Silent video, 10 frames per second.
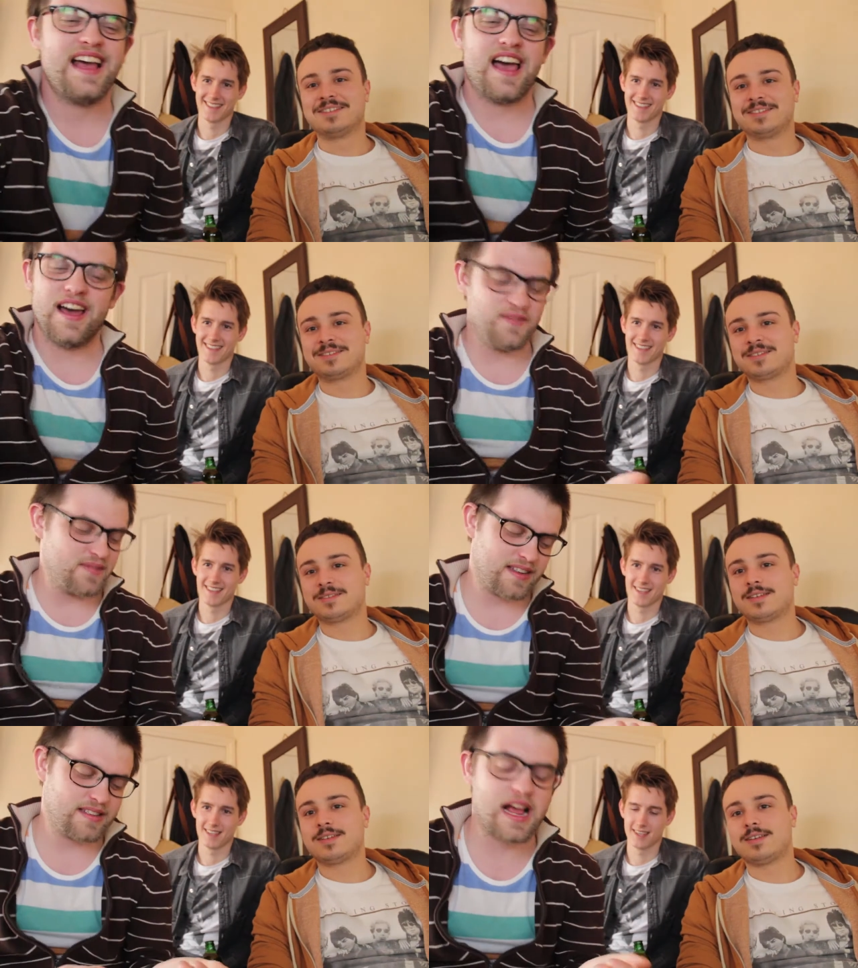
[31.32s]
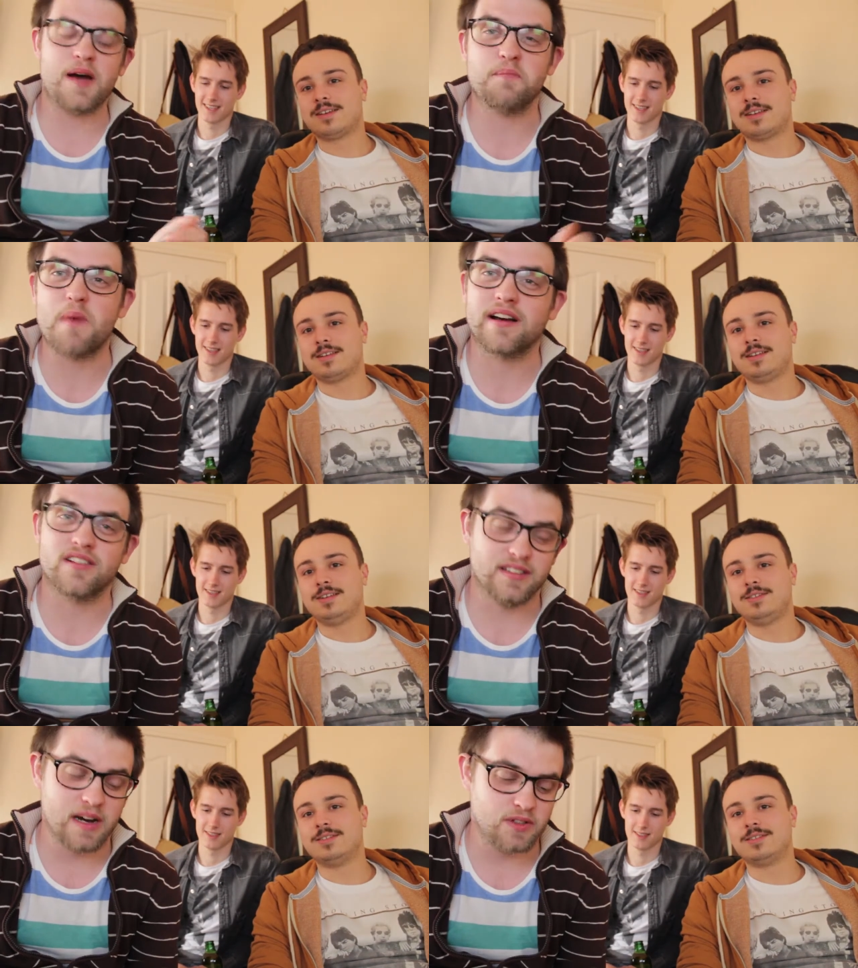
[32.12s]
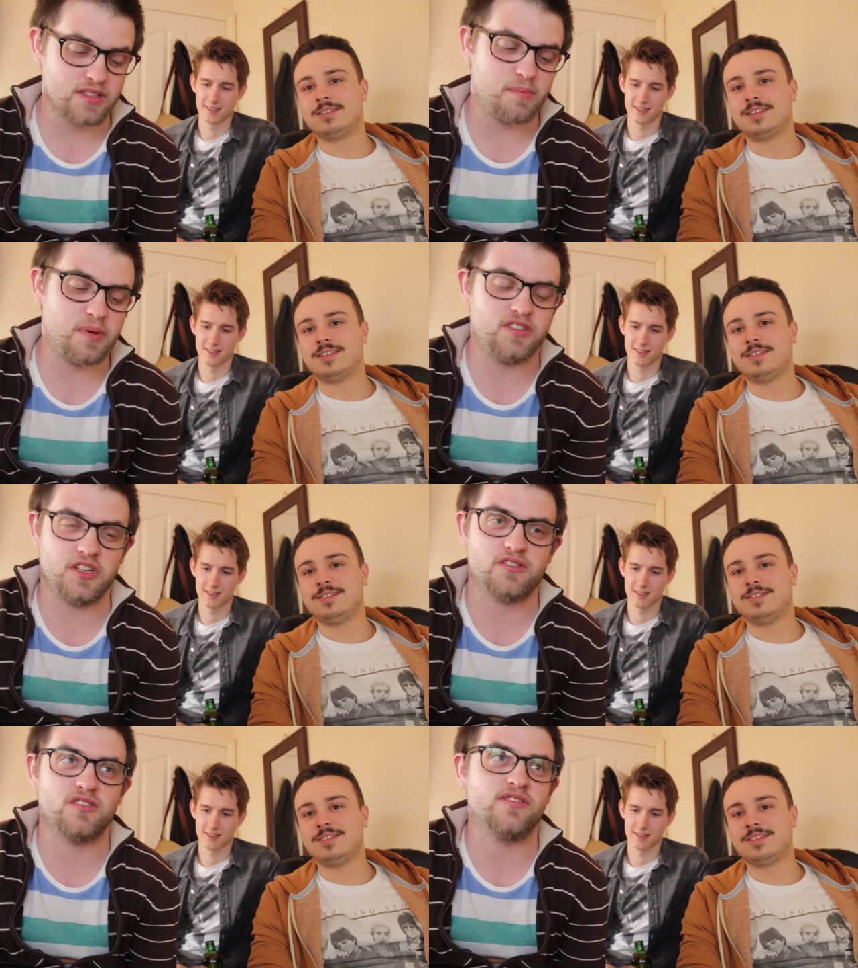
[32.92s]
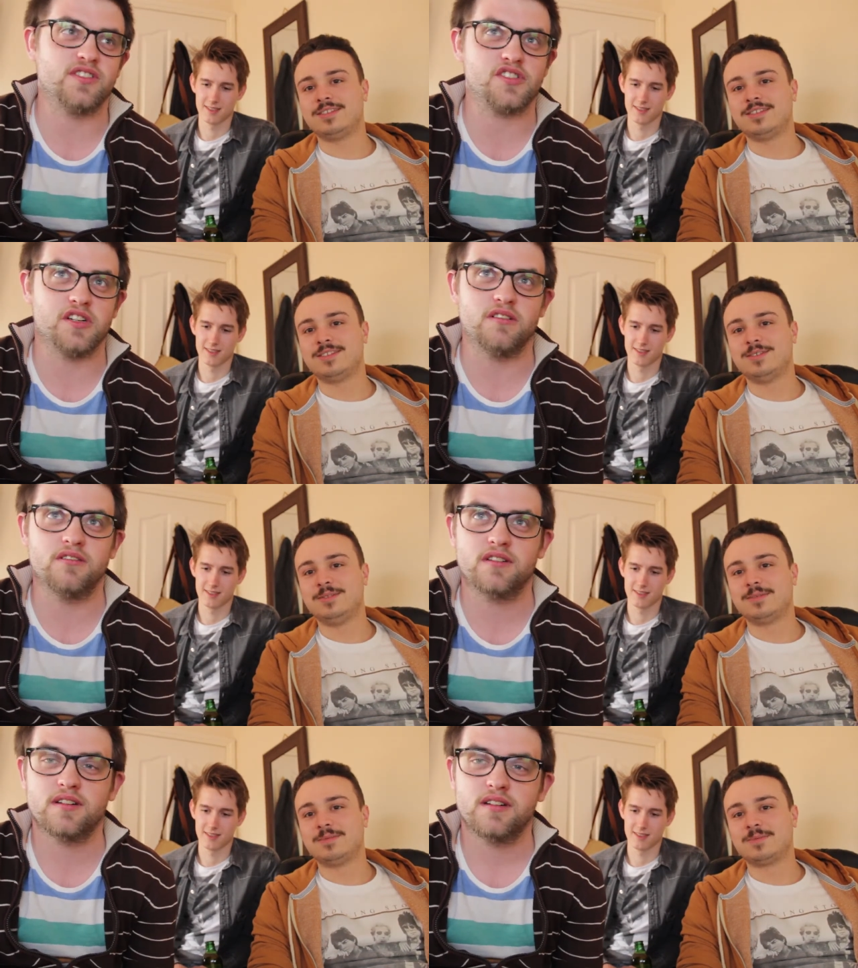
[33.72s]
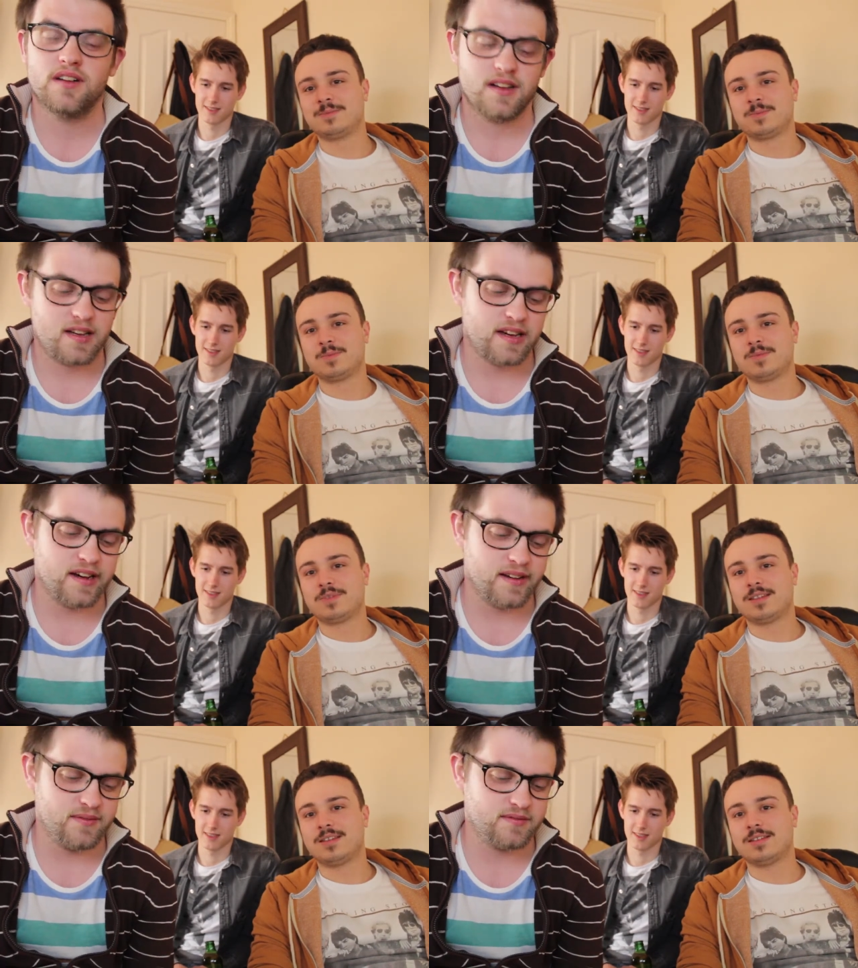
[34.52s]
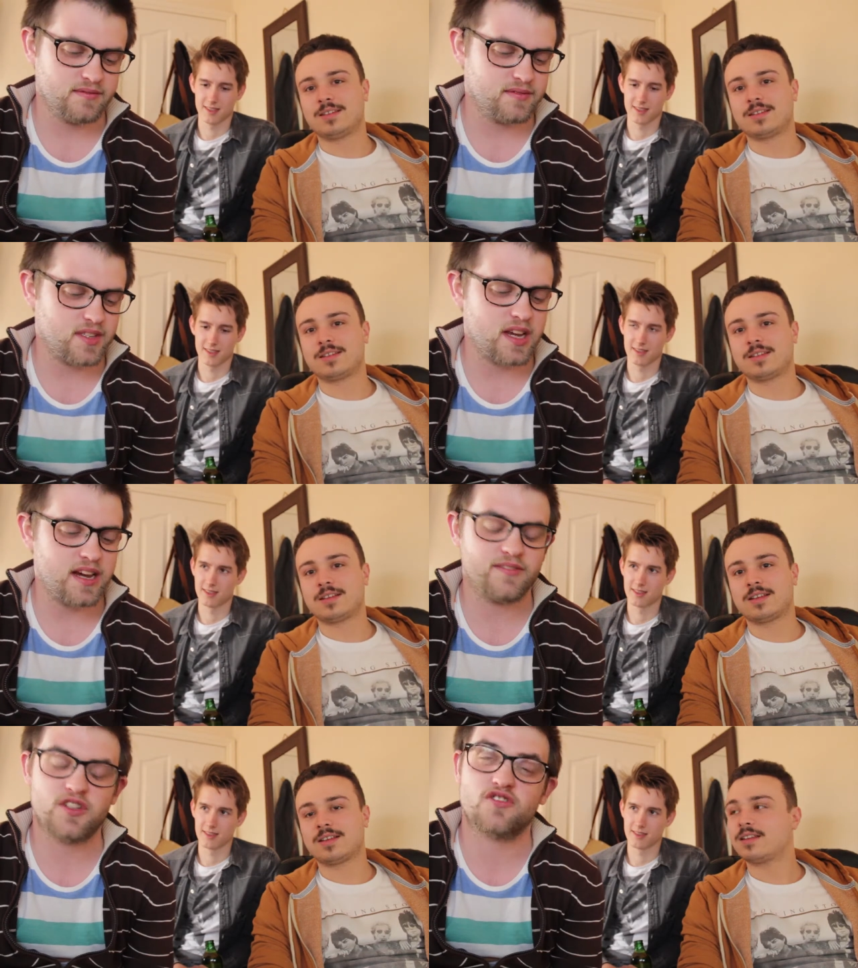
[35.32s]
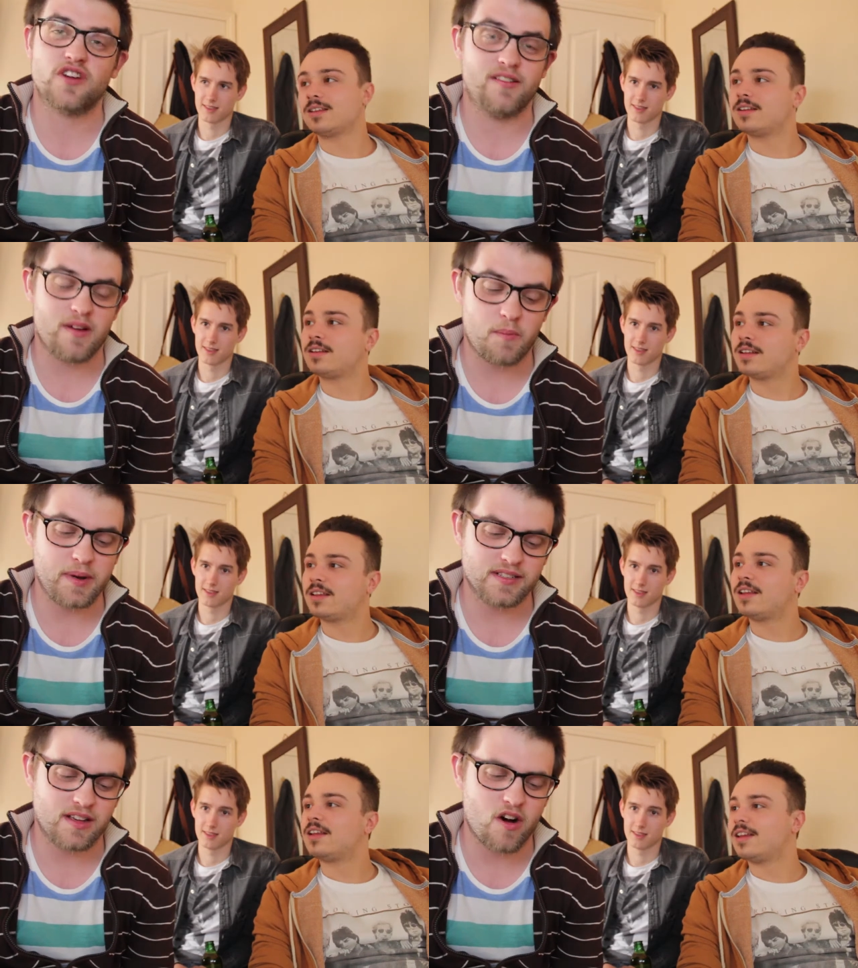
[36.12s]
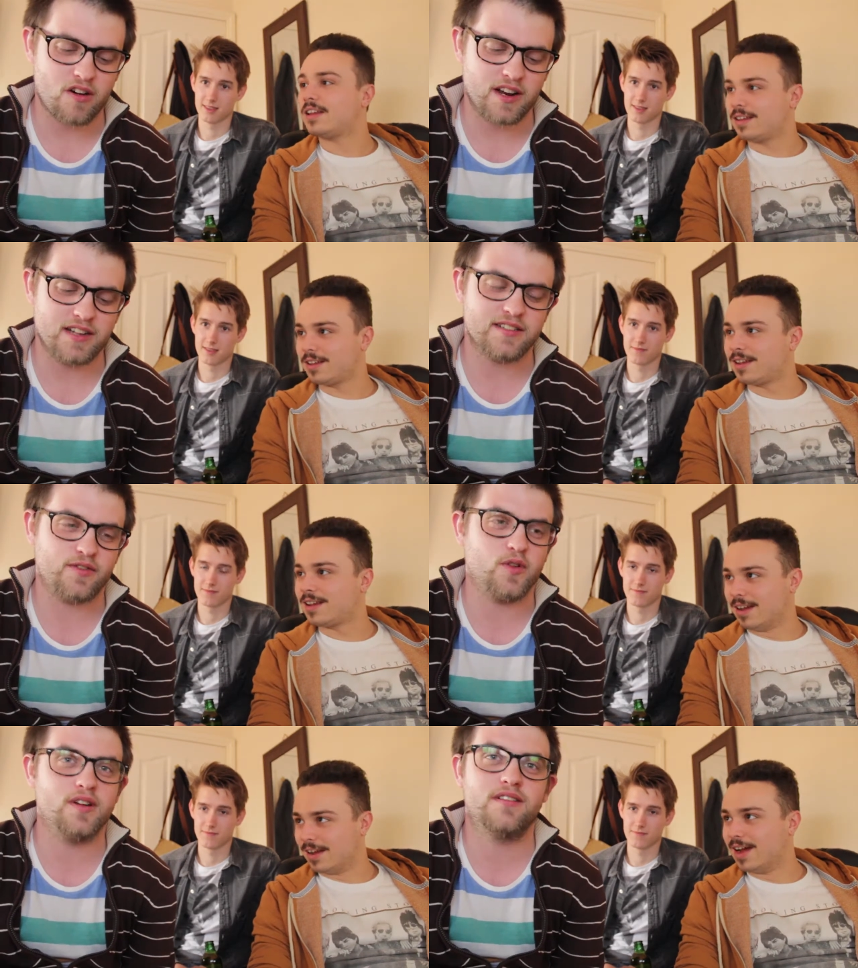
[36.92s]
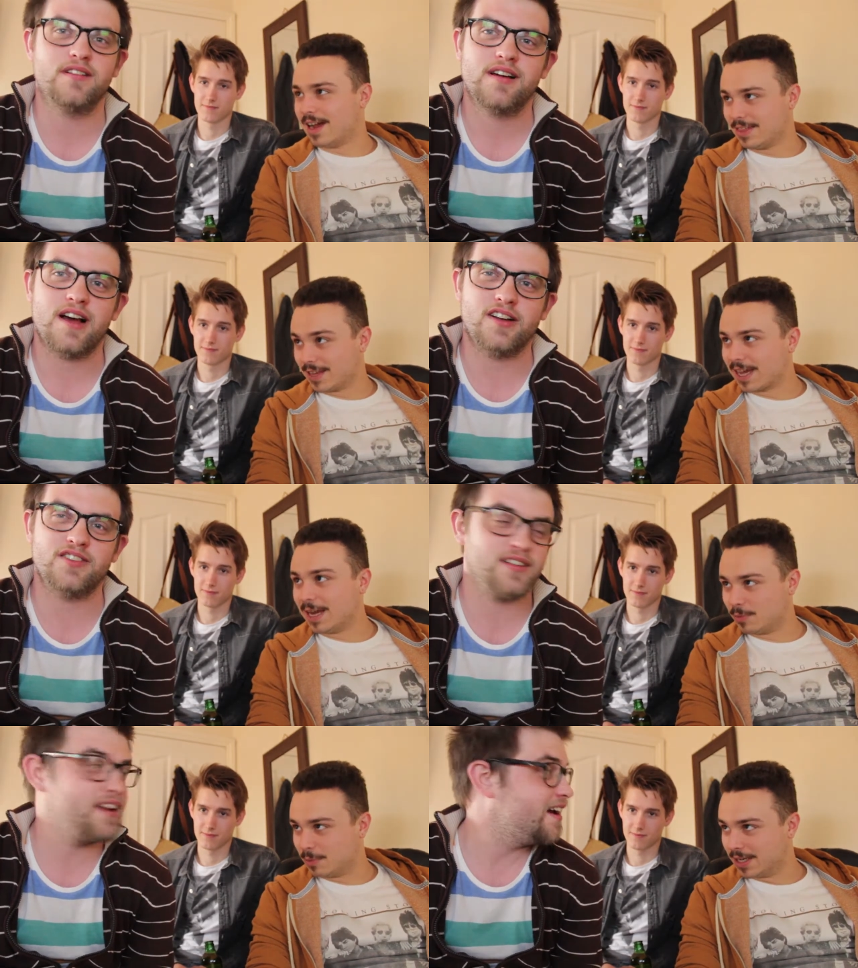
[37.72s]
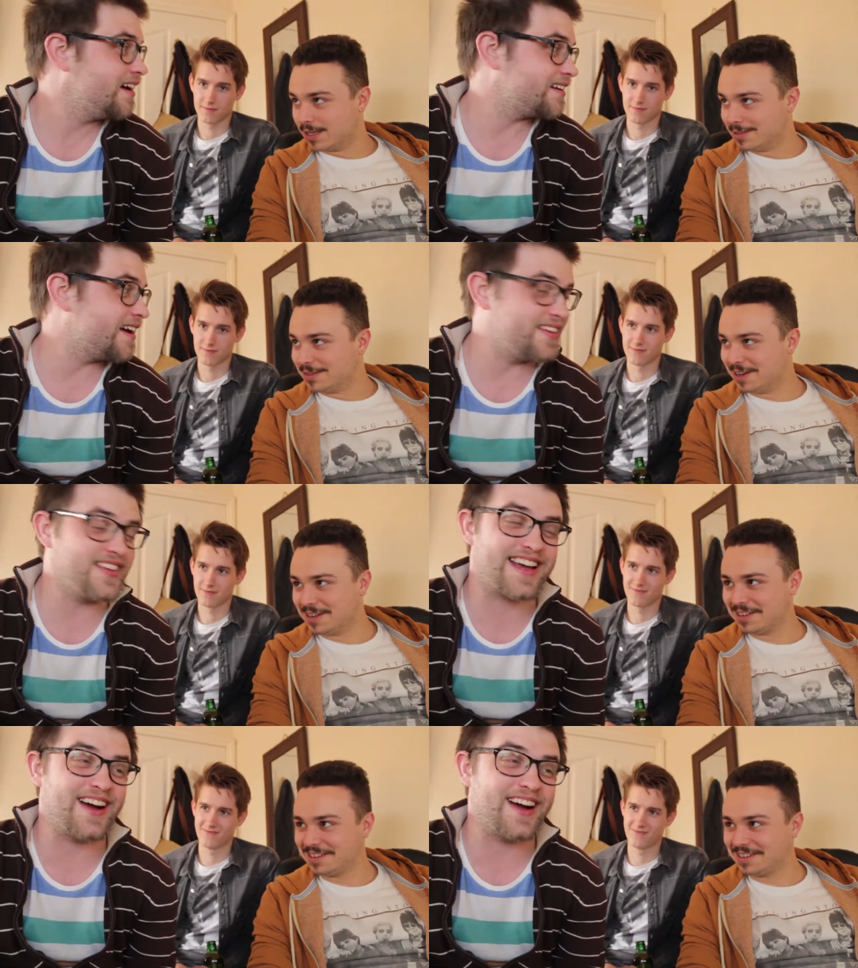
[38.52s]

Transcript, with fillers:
Speaker 1: Um, I'm Michael and I was the producer of the shoot. Um, yeah, just trying to basically organise everyone. And the cameraman. yeah, and the